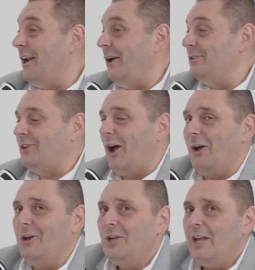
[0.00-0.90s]

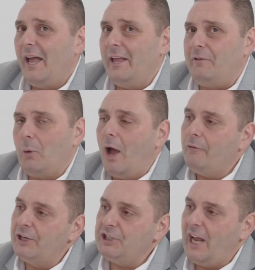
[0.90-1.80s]
So if you
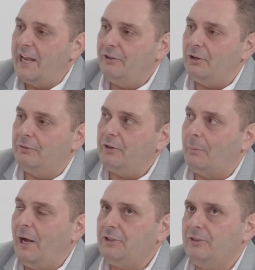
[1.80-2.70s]
overeducate yourself so
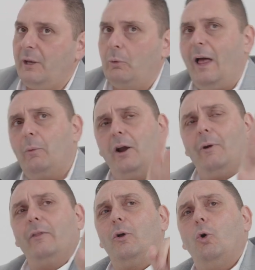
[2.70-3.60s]
much and say, well, that one
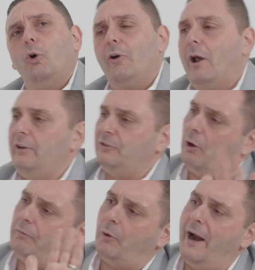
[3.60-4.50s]
around the corner only
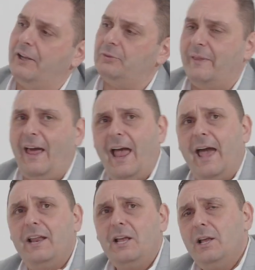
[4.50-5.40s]
sold for X, but that
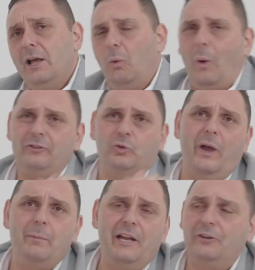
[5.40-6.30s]
had 1
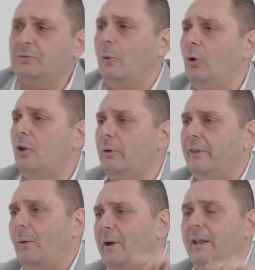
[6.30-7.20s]
square metre smaller and
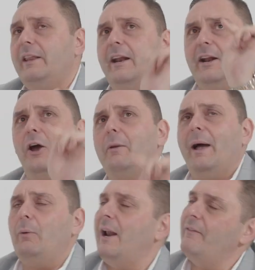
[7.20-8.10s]
that one needed a coat of
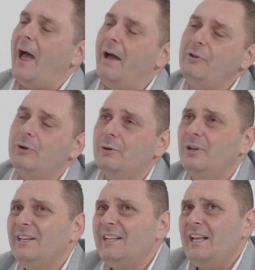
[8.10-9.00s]
paint, whatever have you,
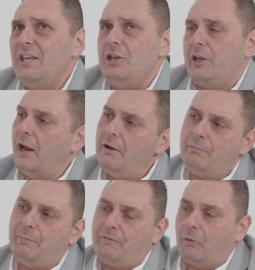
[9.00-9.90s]
you're going to
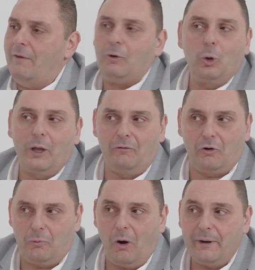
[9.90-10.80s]
be forever looking for
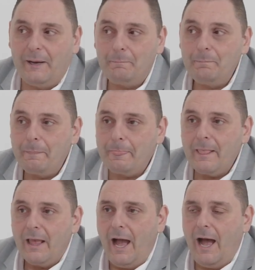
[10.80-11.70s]
a property.
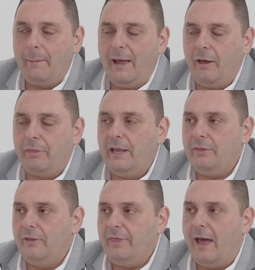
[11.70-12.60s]
And I think
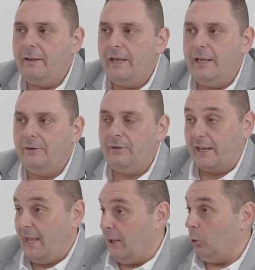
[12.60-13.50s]
that is,
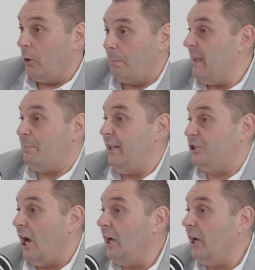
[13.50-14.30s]
again, look at big picture.